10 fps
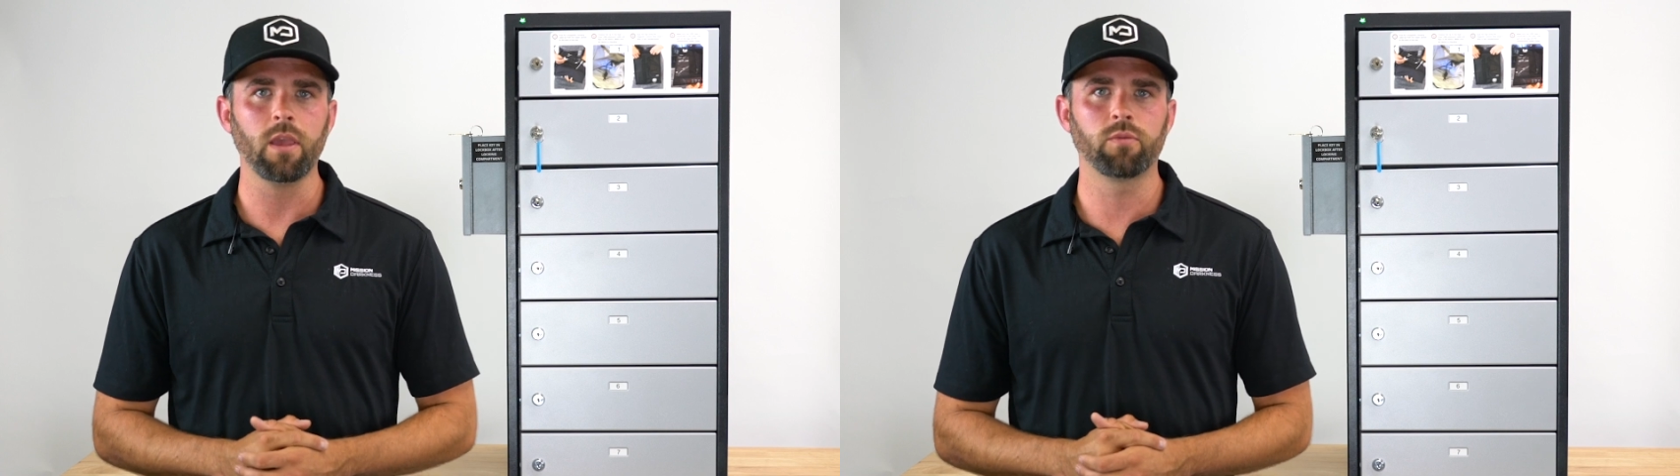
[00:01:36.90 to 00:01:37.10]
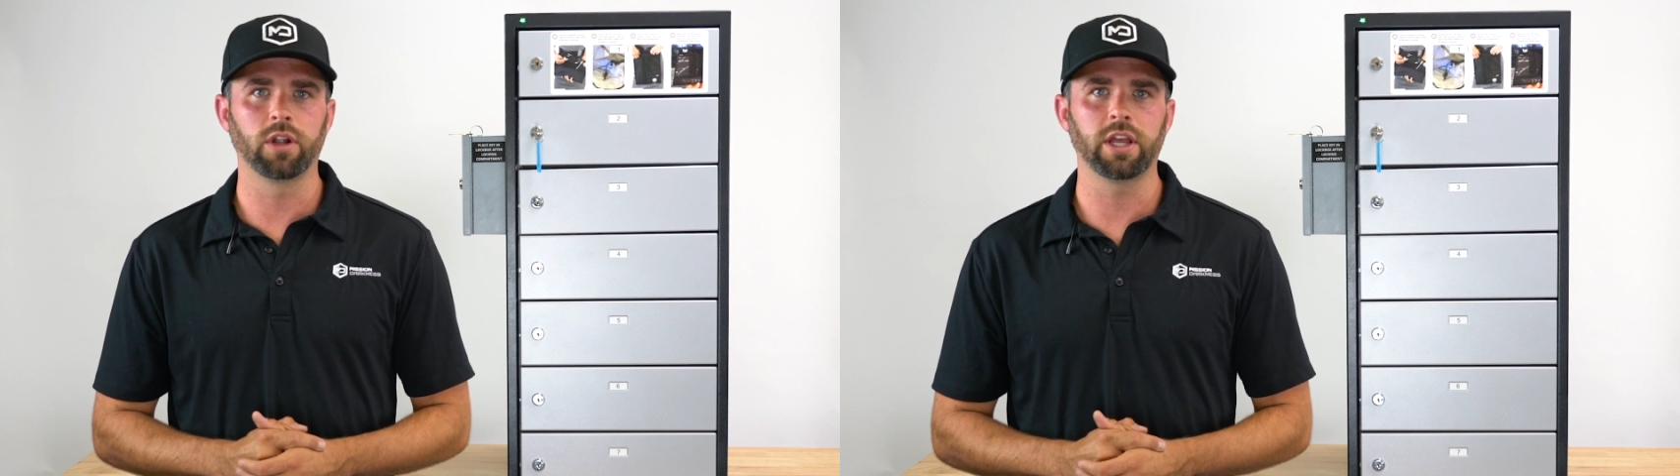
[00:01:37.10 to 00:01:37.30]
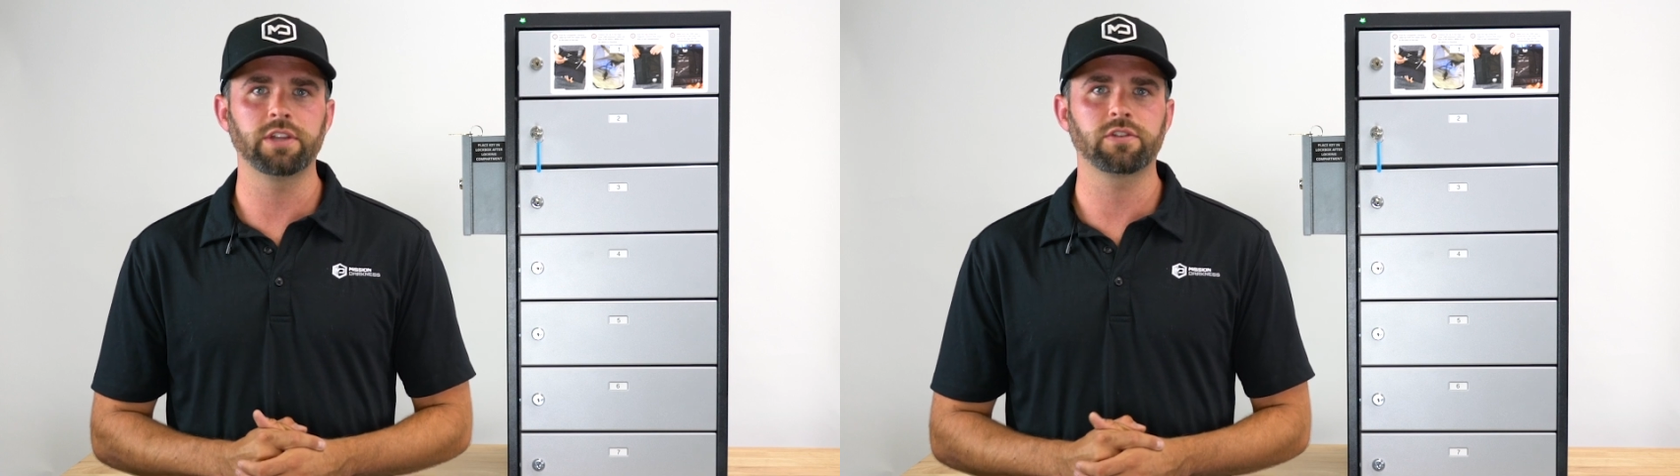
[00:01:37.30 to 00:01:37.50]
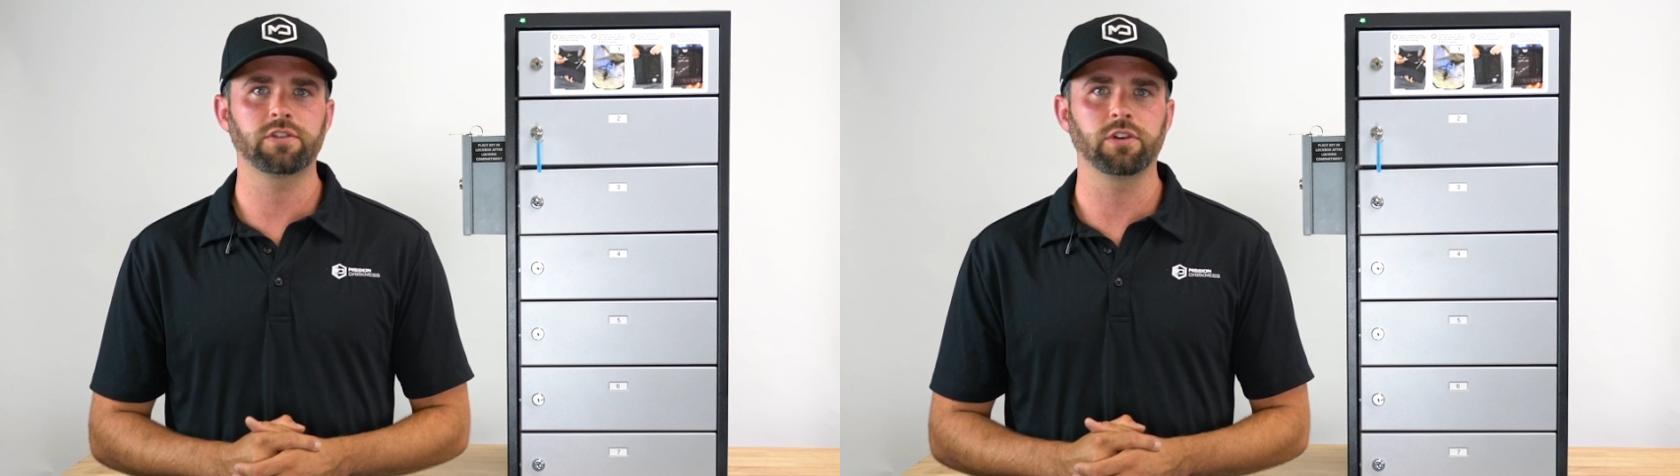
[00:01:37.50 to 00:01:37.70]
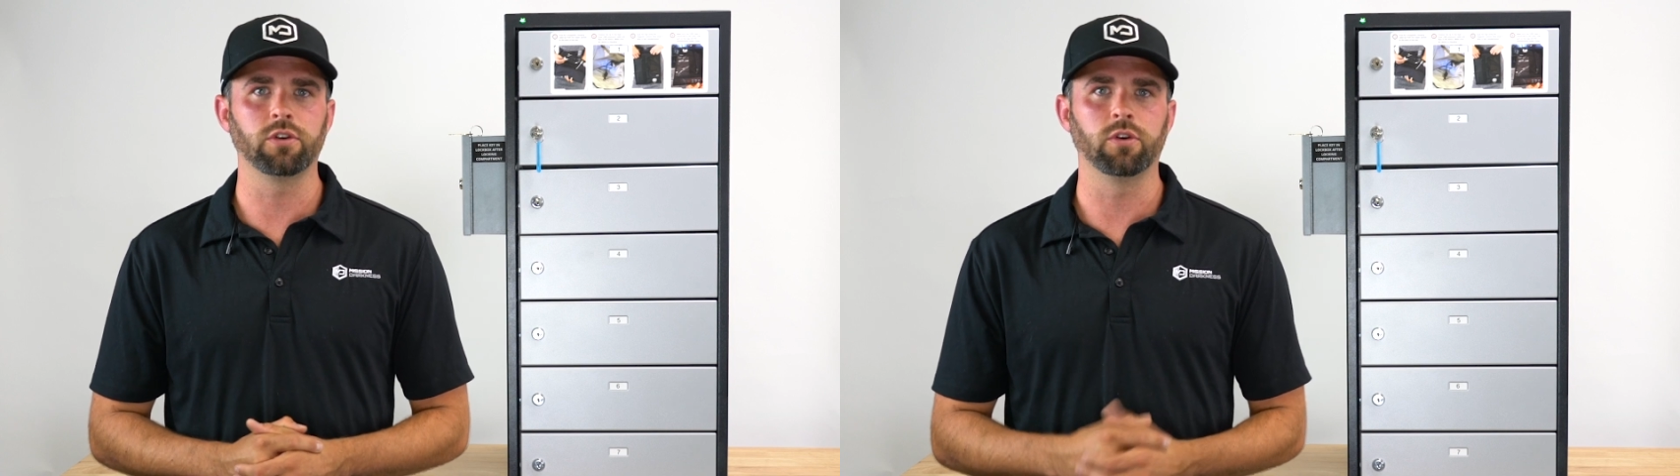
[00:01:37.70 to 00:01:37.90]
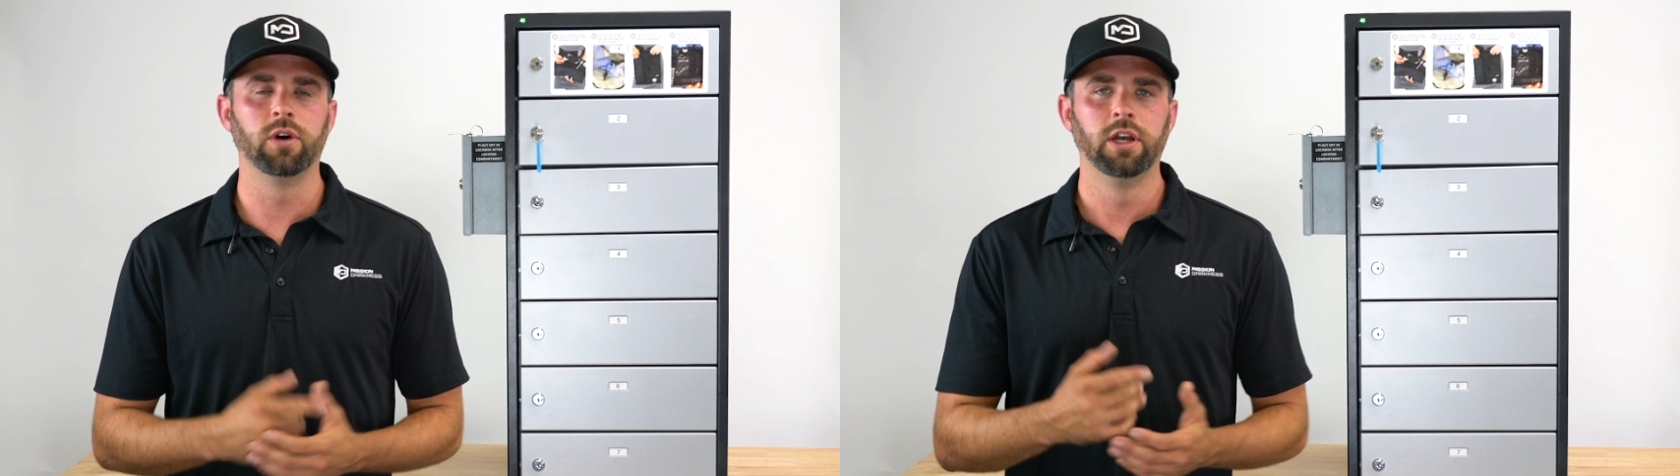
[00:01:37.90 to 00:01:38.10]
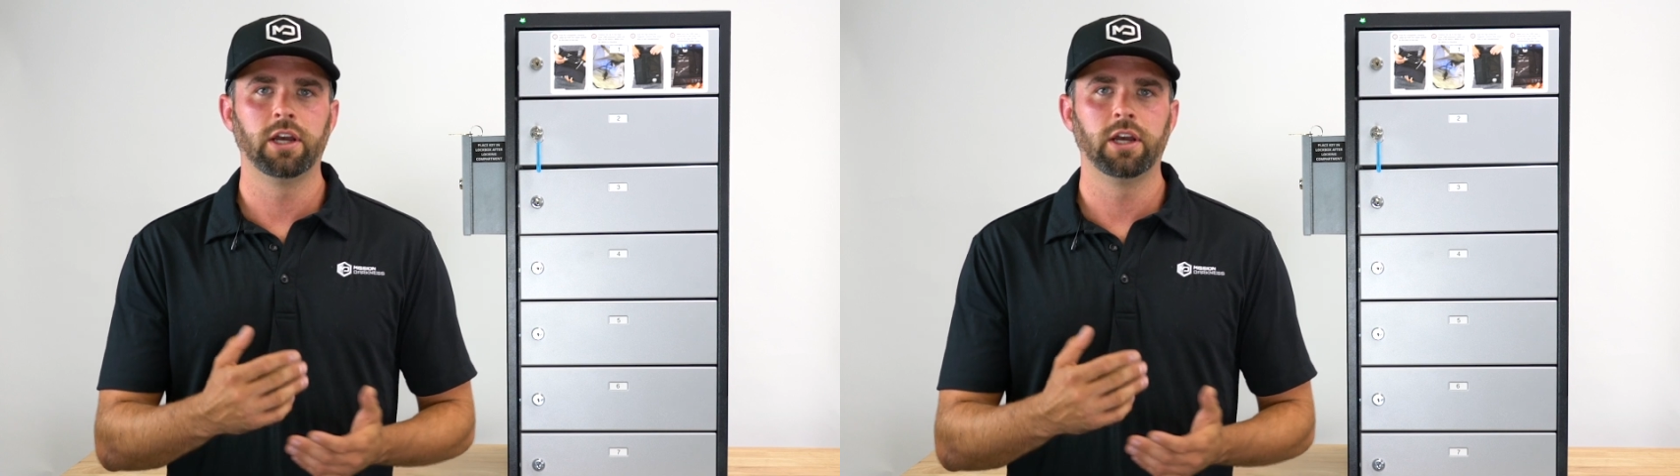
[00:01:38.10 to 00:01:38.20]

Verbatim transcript: relates to